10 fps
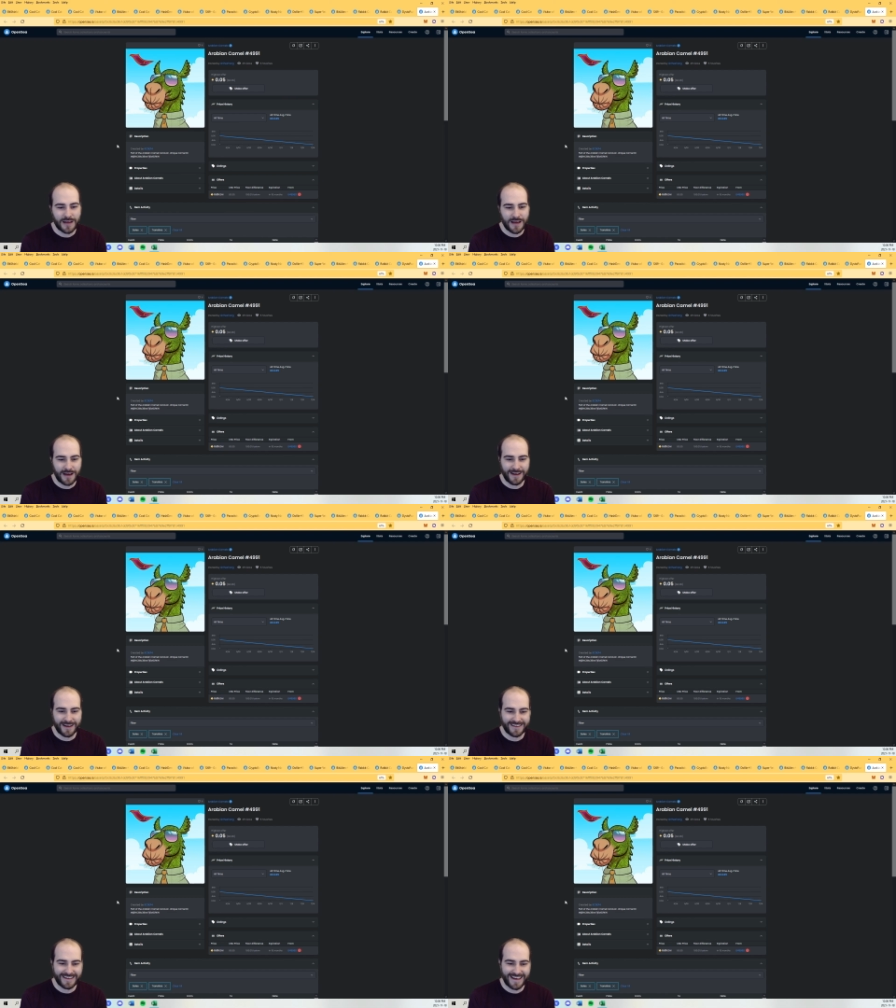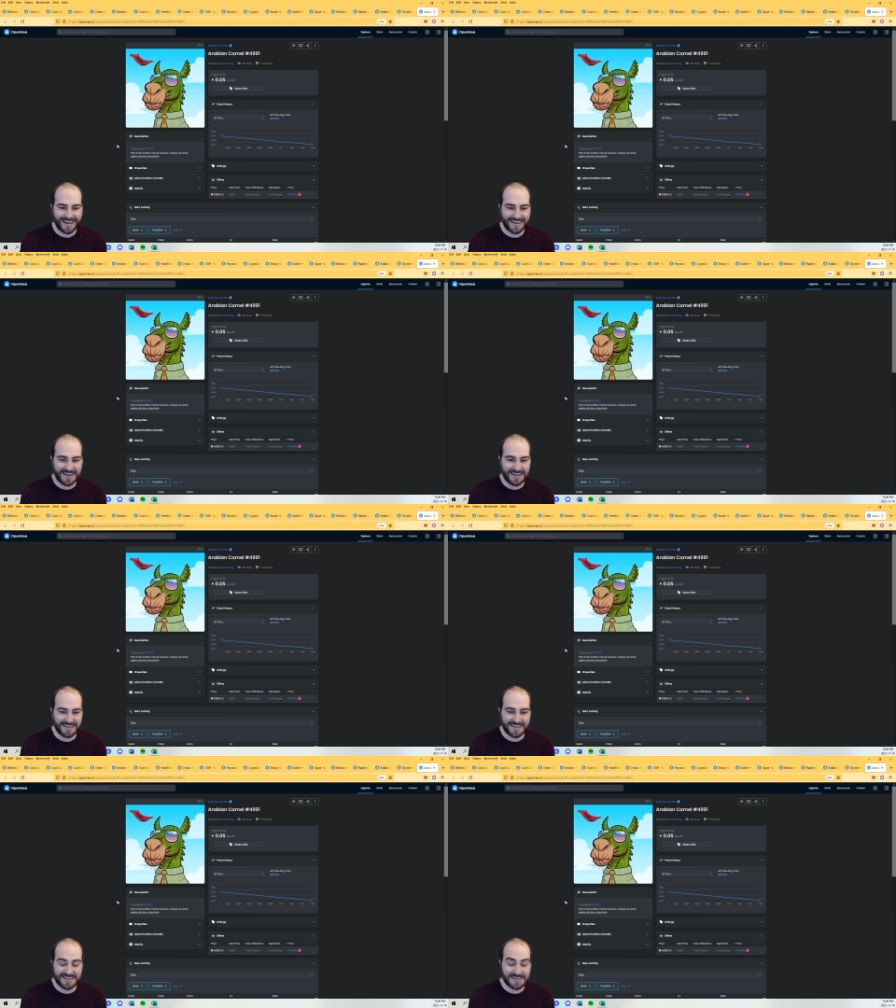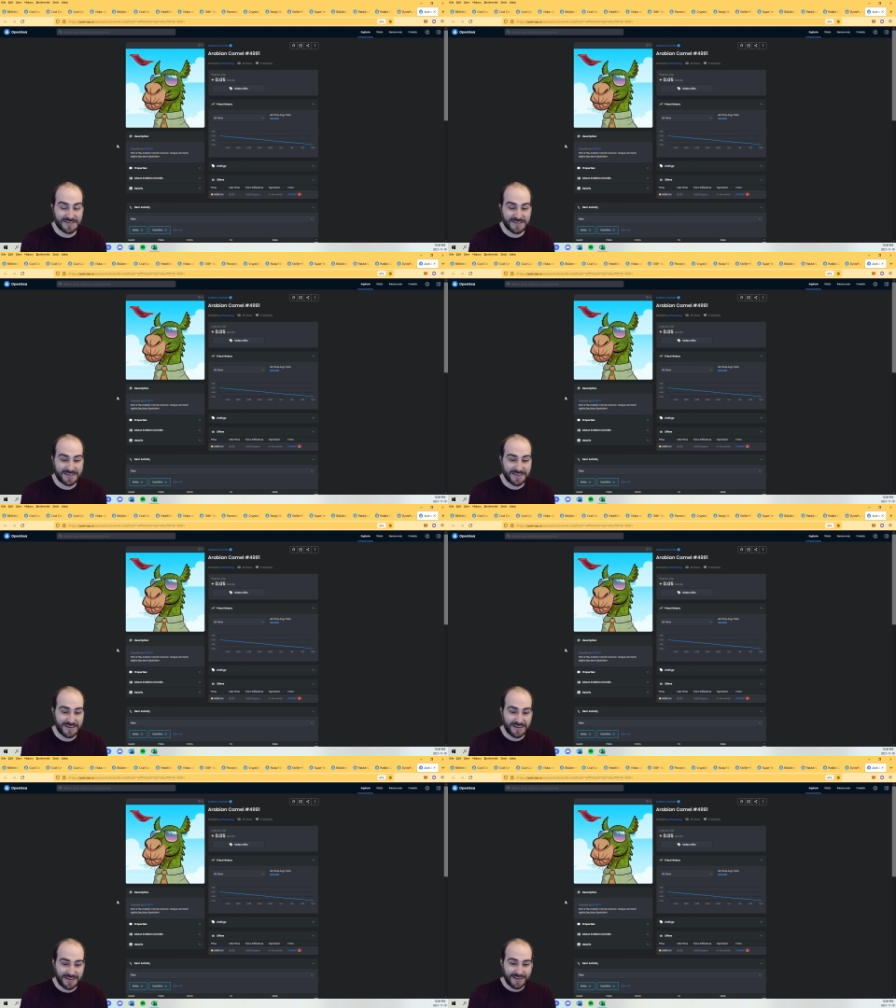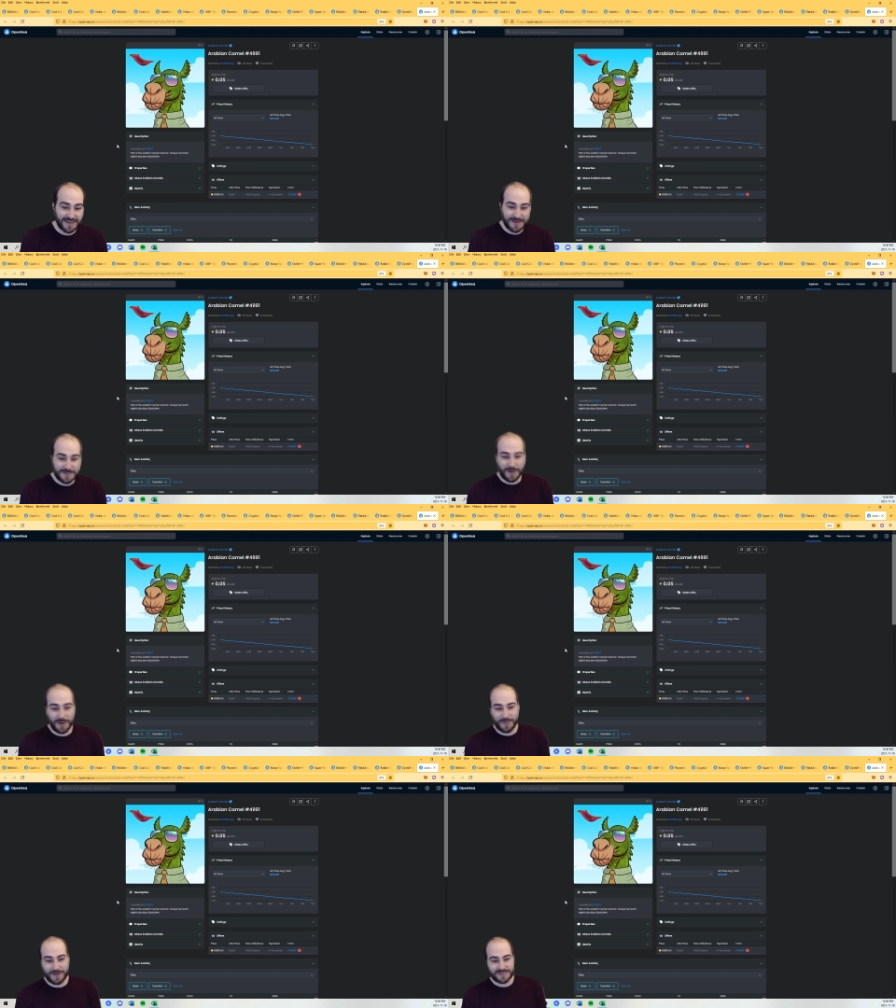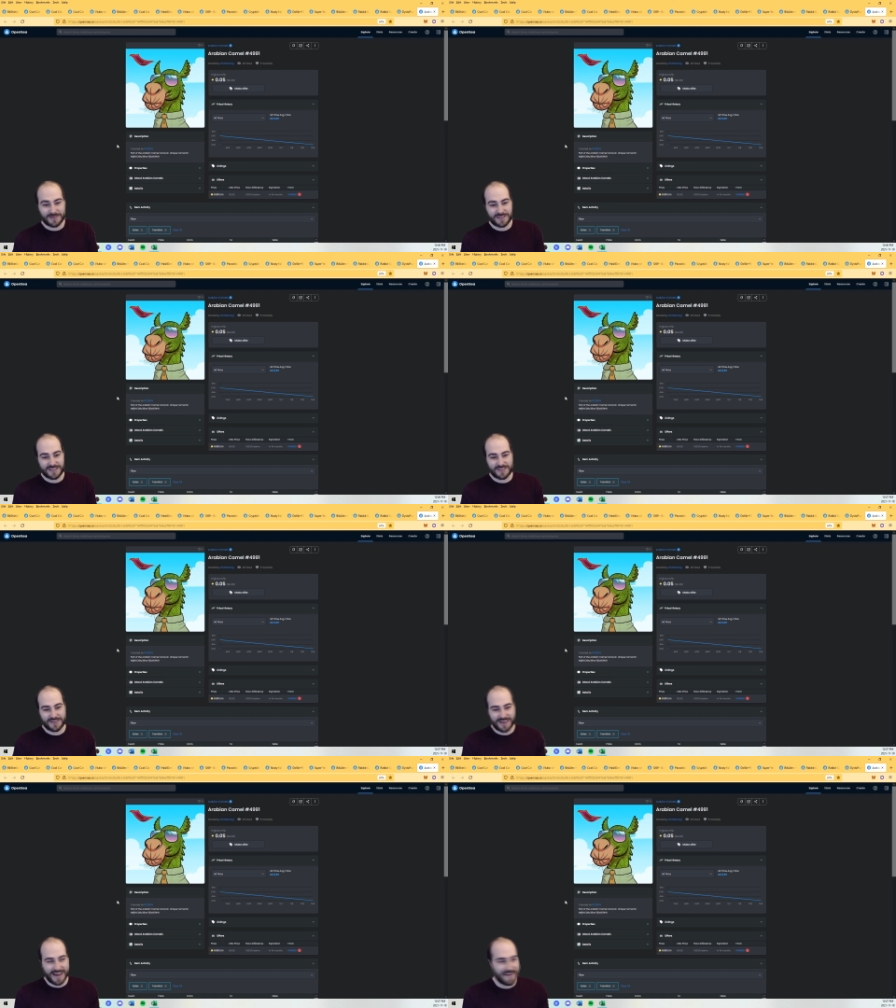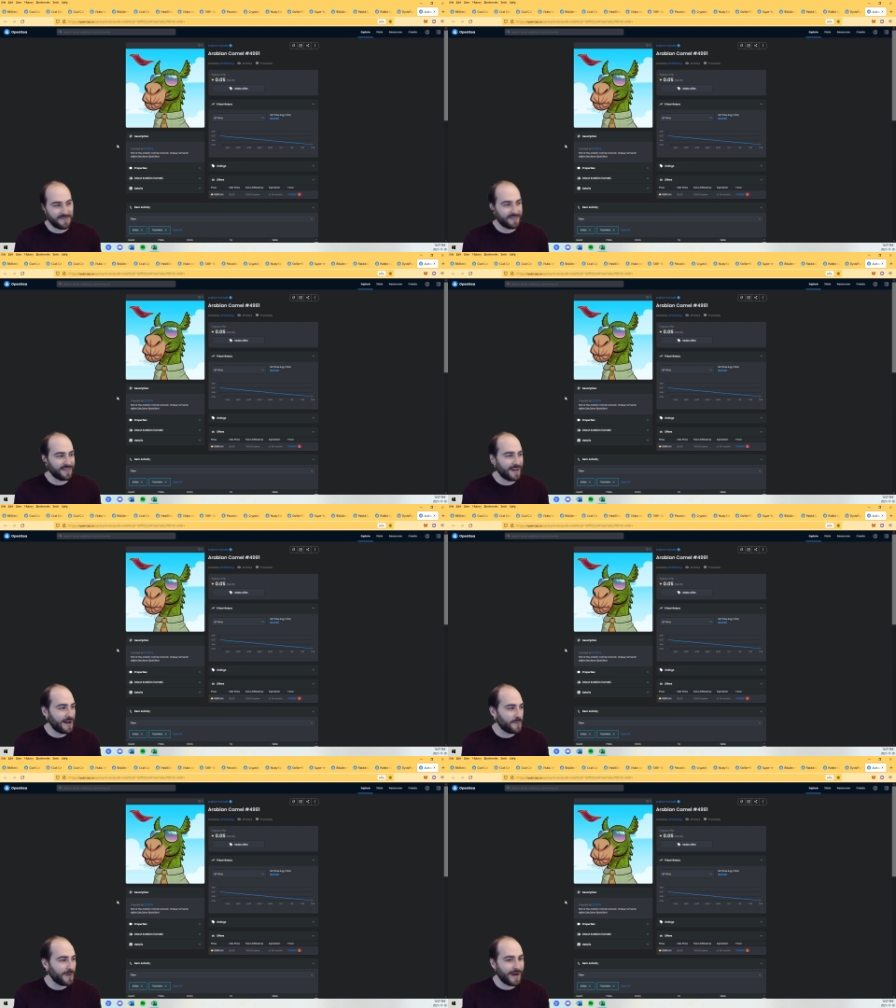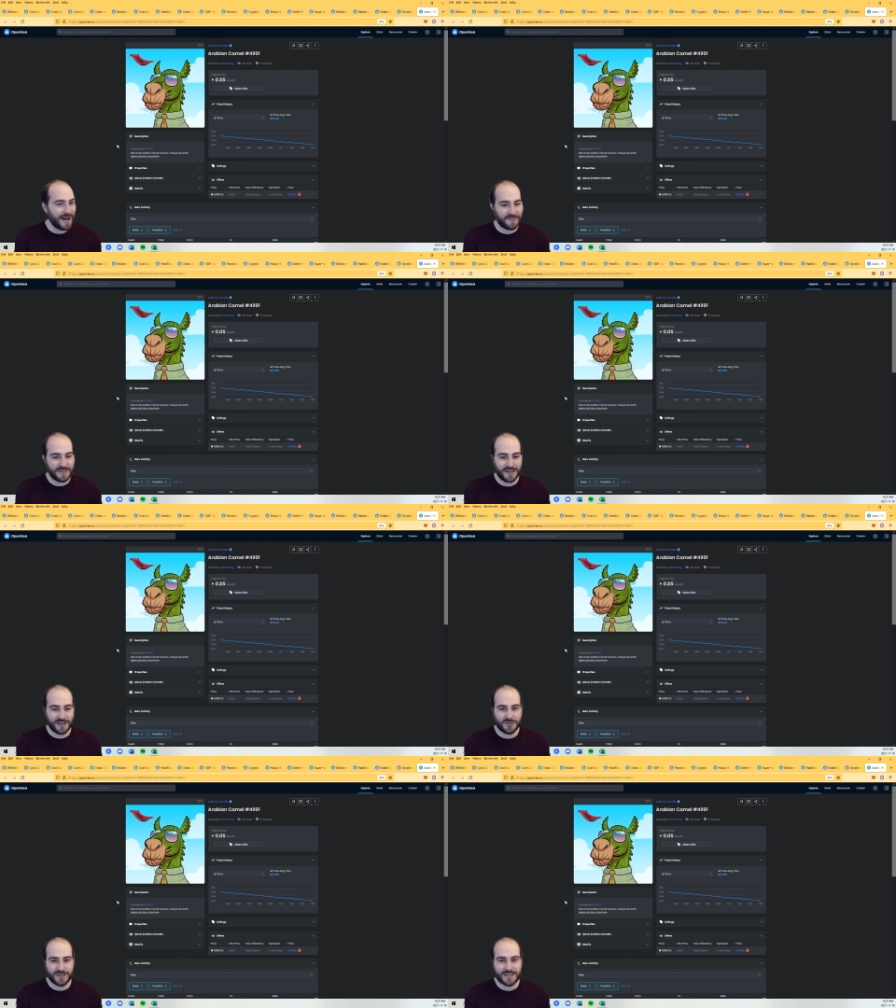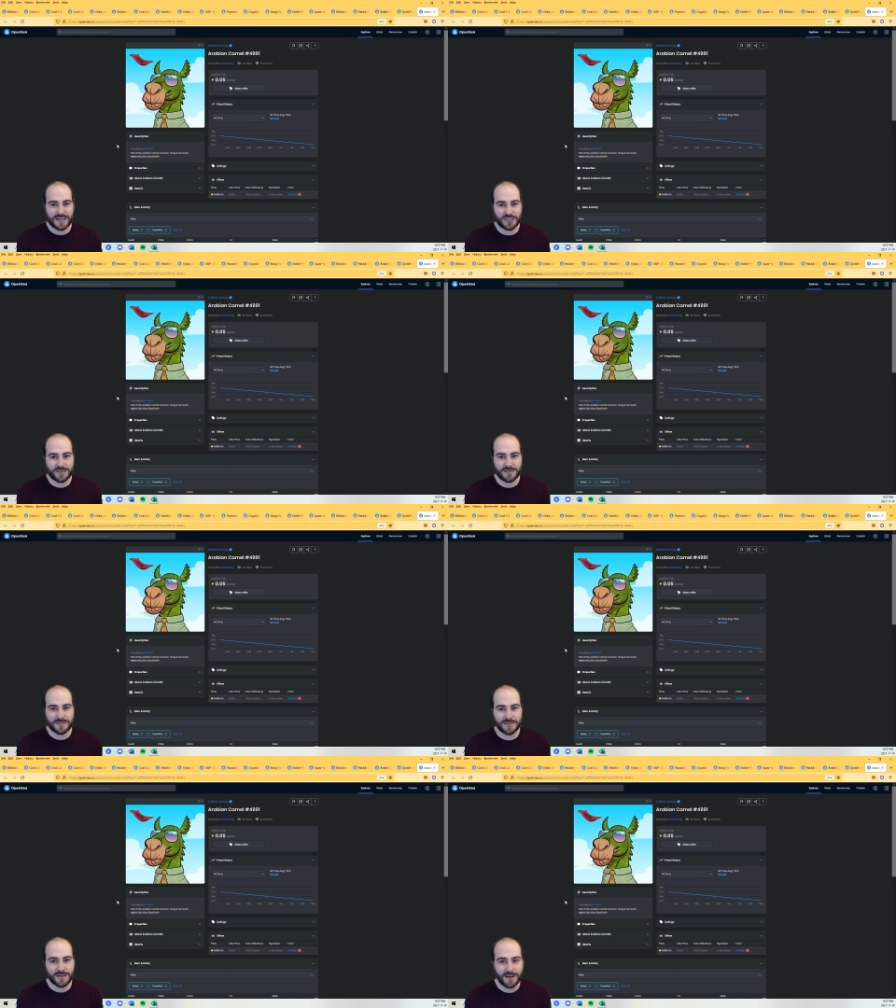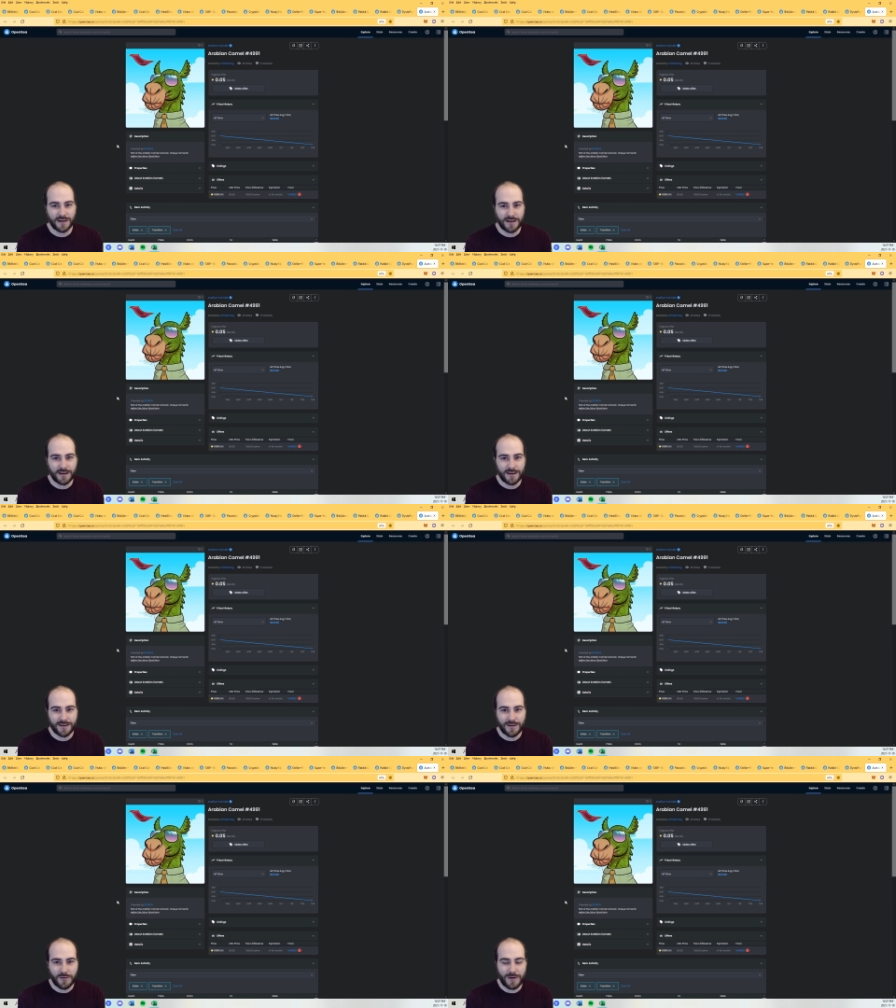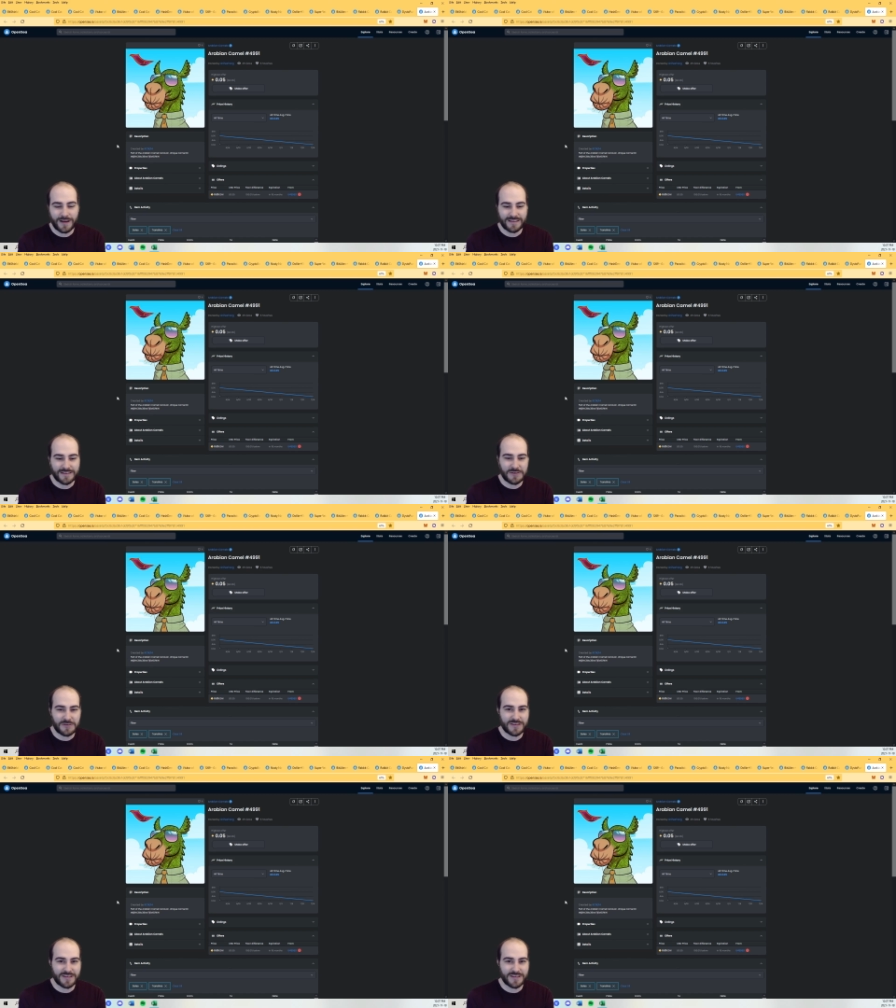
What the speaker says: Yeah, and then this is just part one. So this is just about half the transactions. Wait until you see